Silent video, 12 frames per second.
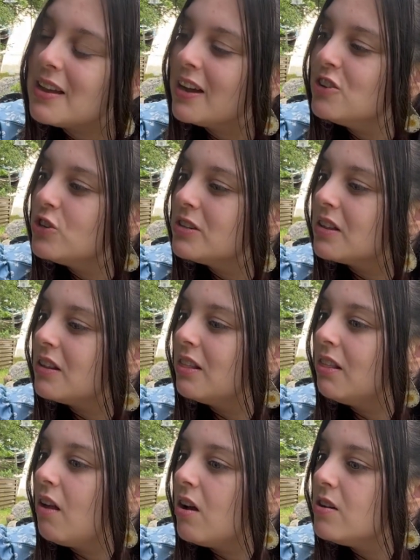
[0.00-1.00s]
I just
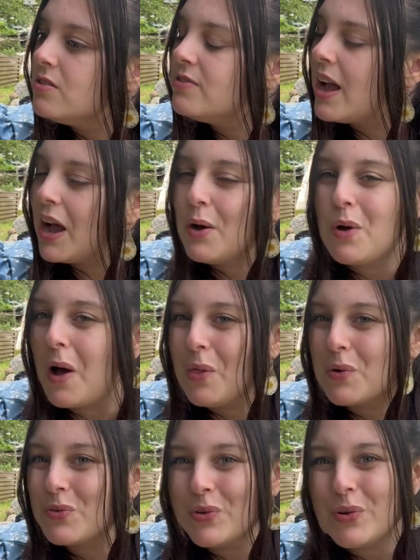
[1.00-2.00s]
love how
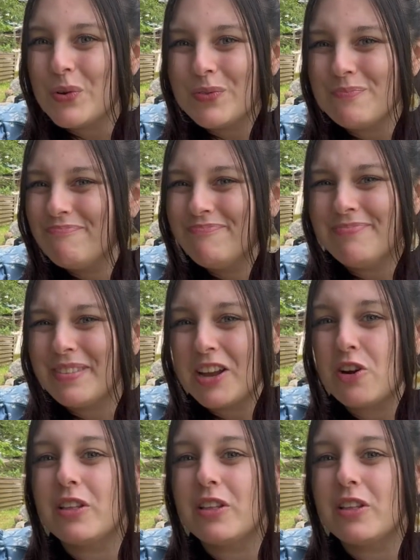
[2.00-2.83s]
colorful they are.